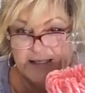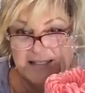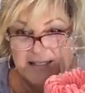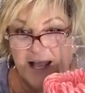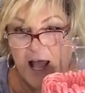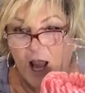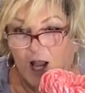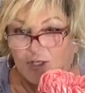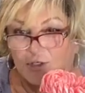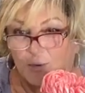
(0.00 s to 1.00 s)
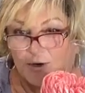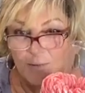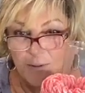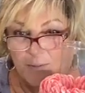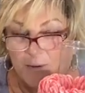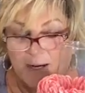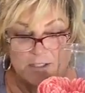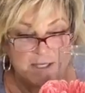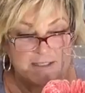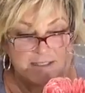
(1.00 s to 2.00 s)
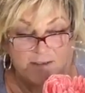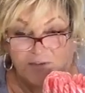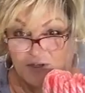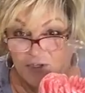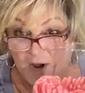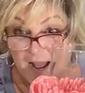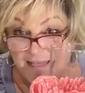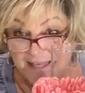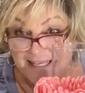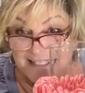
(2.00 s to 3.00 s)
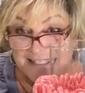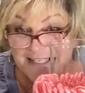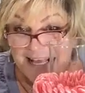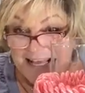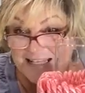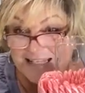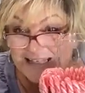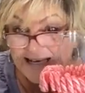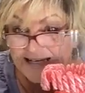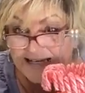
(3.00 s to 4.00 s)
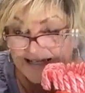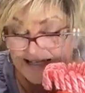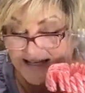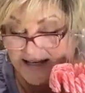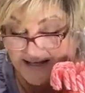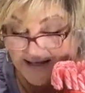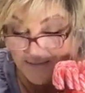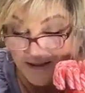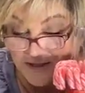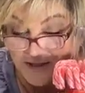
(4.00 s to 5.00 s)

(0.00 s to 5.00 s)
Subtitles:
this adorable project. If you try this, send us some